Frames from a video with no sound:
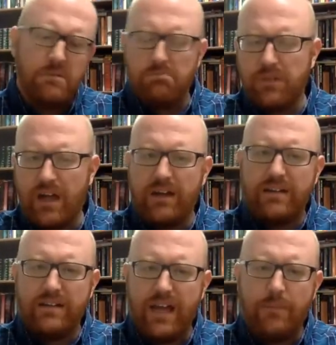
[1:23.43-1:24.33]
kind
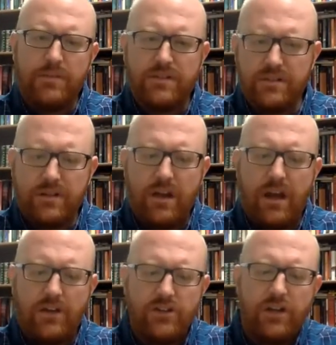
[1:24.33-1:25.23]
of tips
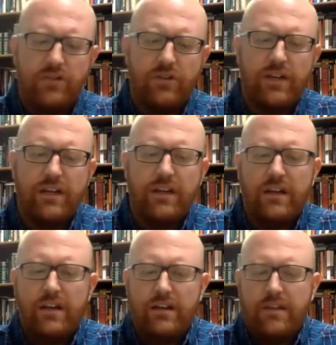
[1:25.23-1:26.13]
generally
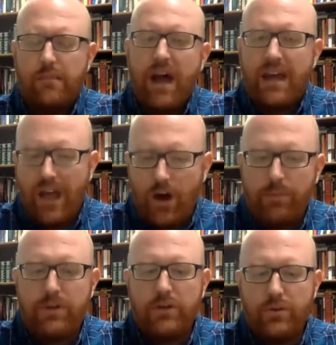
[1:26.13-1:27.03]
that might
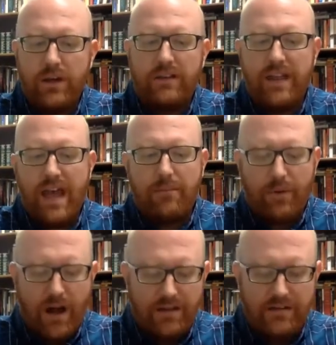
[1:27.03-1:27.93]
help you in that
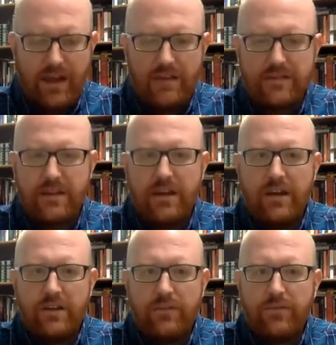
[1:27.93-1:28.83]
process.
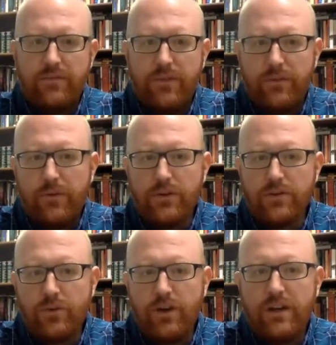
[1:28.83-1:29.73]
The first
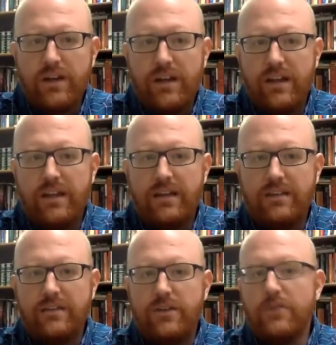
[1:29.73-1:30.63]
one
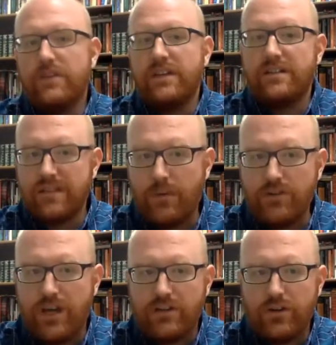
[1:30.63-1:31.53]
is using
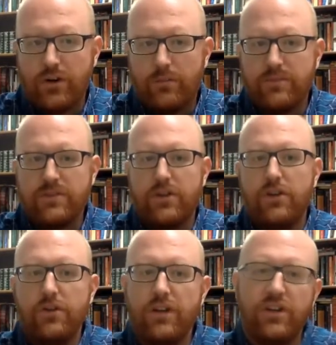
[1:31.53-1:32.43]
subject terms. So
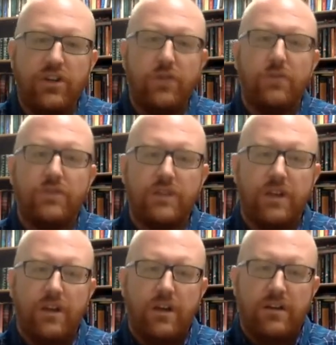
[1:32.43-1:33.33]
you can use
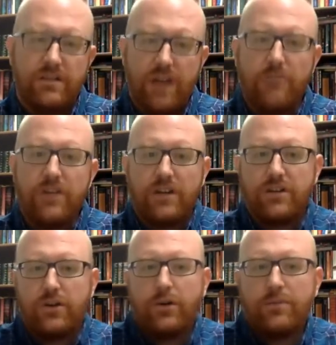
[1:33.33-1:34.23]
subject
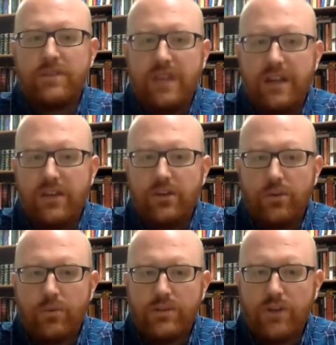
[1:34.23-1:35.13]
terms in your
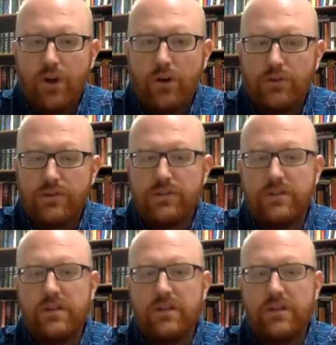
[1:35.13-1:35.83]
results